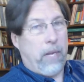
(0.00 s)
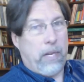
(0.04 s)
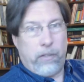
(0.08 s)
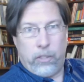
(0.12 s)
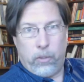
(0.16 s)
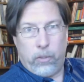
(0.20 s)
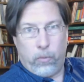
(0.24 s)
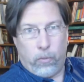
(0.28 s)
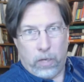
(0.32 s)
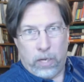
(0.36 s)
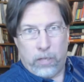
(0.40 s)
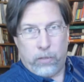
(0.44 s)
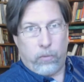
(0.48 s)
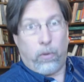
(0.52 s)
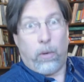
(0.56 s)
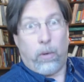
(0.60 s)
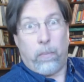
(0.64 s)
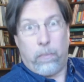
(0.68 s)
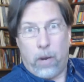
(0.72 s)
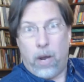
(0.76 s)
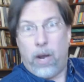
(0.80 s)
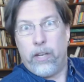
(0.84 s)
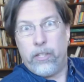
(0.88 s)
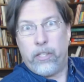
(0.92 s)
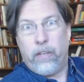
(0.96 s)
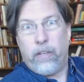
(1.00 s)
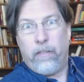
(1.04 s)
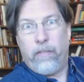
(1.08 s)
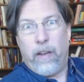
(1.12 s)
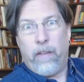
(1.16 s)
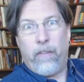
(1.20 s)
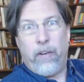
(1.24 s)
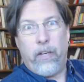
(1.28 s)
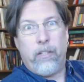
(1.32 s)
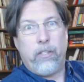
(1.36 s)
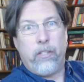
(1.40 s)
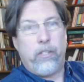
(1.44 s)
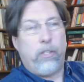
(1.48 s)
as it were, positive
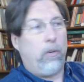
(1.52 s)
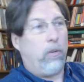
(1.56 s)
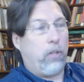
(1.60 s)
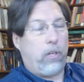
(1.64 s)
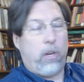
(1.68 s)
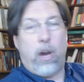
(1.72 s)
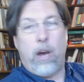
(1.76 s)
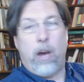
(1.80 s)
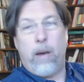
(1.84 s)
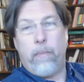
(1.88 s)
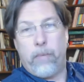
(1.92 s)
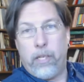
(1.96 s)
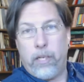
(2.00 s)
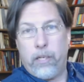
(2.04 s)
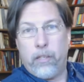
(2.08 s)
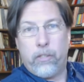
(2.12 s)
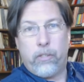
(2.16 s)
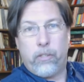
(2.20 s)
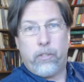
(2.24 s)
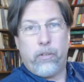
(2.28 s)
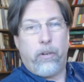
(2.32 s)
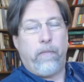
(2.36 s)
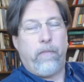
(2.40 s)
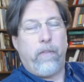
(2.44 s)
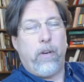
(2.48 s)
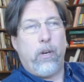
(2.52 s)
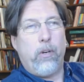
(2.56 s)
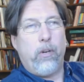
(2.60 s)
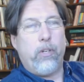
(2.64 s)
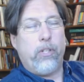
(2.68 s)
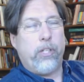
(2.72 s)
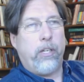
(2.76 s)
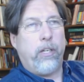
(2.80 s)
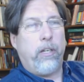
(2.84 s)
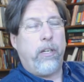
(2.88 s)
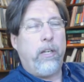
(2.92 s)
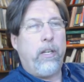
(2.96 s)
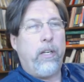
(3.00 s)
evidence, the old Comtean sort of
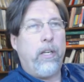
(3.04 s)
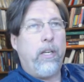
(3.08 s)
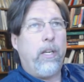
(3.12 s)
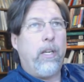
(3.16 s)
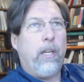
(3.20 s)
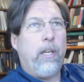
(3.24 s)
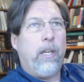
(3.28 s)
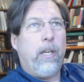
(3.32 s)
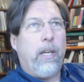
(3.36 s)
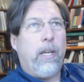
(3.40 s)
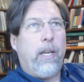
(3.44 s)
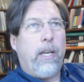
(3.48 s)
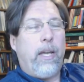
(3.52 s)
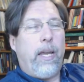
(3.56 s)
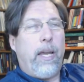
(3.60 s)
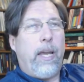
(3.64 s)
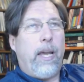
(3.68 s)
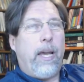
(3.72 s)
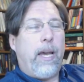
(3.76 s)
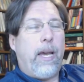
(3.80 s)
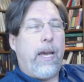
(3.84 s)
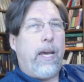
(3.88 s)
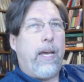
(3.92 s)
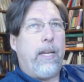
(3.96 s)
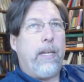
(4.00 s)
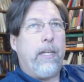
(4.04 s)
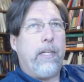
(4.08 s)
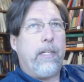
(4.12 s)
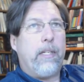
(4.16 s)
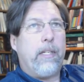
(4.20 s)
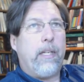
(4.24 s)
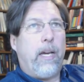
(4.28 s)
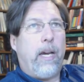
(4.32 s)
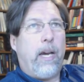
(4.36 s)
notion, and